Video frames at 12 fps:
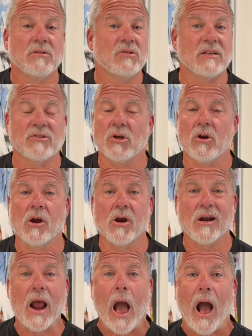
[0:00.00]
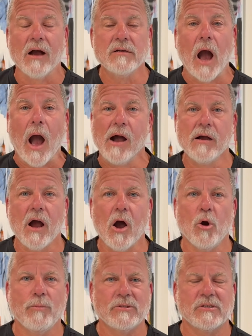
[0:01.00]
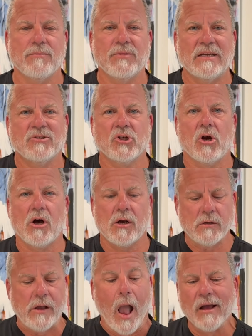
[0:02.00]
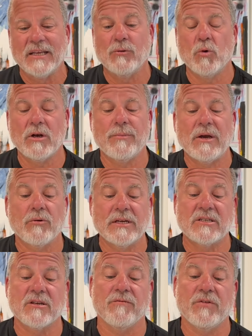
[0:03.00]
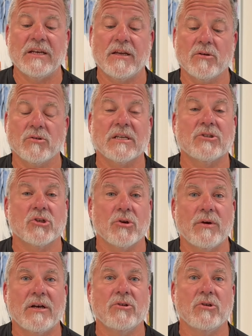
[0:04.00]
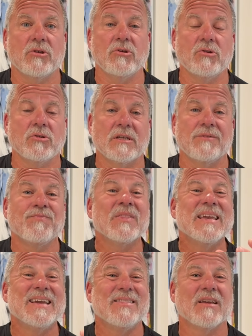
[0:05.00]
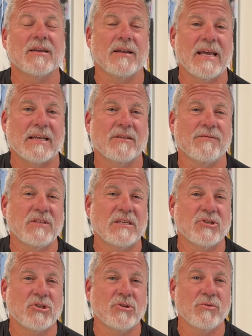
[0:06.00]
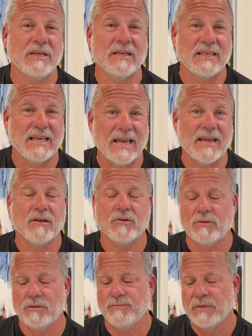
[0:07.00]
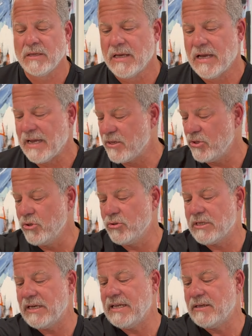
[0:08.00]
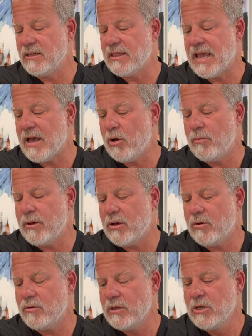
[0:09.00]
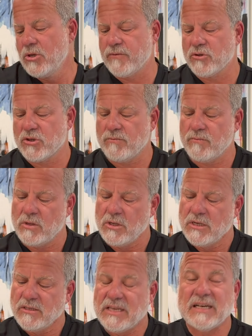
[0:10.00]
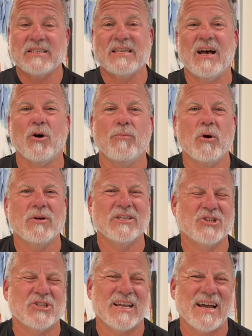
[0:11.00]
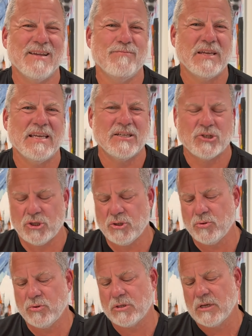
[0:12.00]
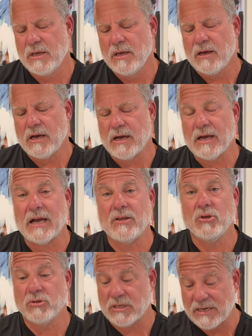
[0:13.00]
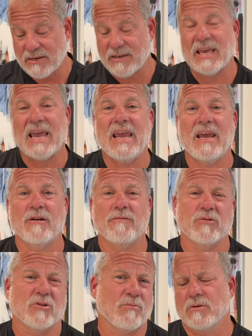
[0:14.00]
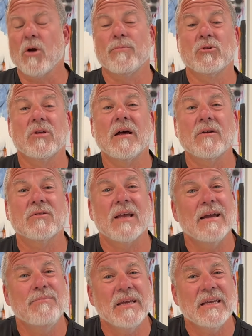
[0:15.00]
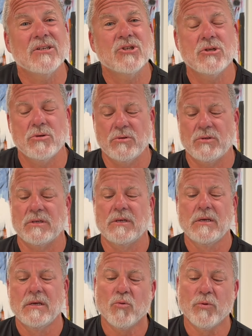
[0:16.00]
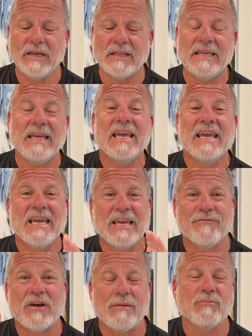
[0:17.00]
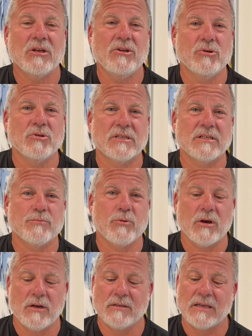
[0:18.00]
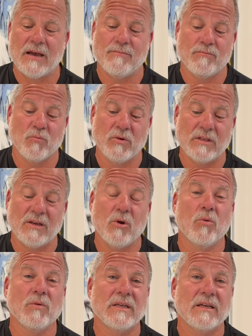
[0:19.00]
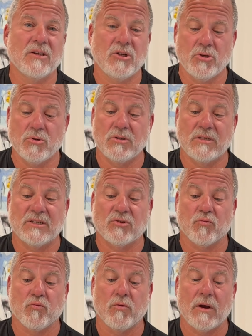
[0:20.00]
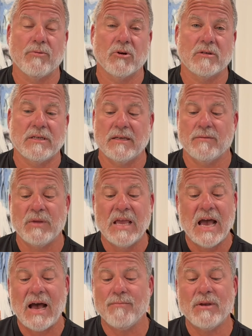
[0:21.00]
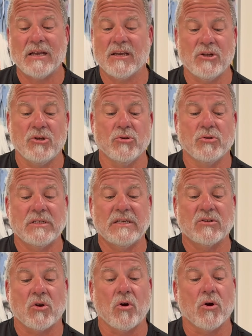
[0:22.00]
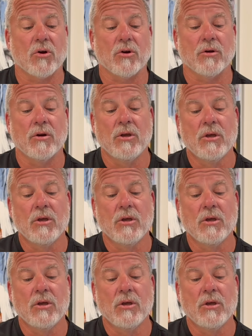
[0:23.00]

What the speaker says: Doesn't hurt. Opens up that jaw. In one of my recent videos, I show how you can use it in the connective tissue in the ankle. I can use it into the elbow for some tennis elbow-ish type issues. I use it into the hand for some carpal tunnel type issues. Really, if I'm gonna use this product, I'm really only gonna use this rubber tip. I'm not gonna use these harder